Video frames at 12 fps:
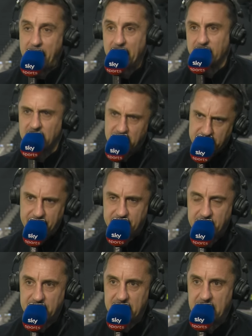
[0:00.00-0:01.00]
Palace,
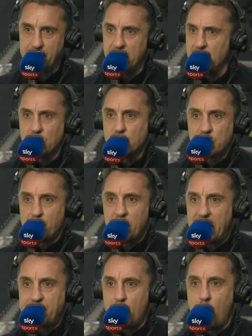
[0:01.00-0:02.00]
different team. Doesn't
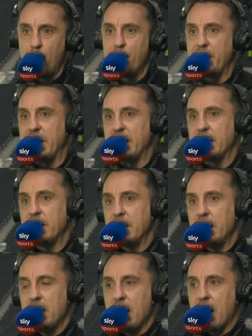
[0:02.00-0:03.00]
surprise me one bit.
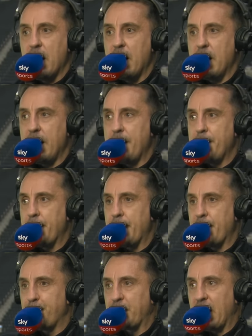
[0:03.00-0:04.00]
Um,
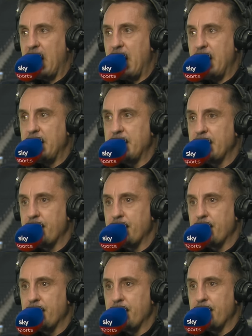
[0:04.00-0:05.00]
and
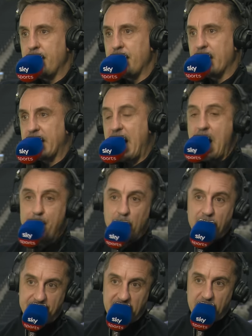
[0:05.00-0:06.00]
can't
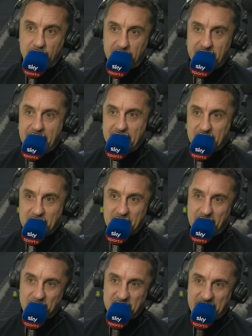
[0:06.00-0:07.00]
put my finger on it yet
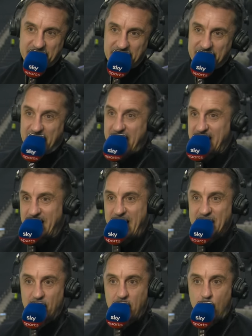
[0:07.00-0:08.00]
until obviously I see the
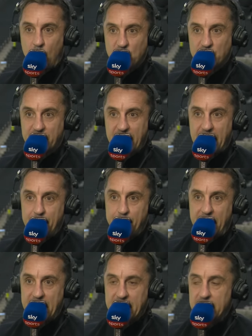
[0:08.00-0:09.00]
highlights or I watch the game
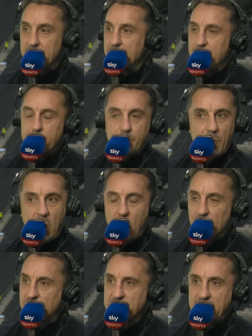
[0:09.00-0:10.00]
back. But
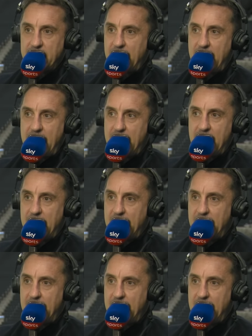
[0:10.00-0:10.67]
honestly, I, I,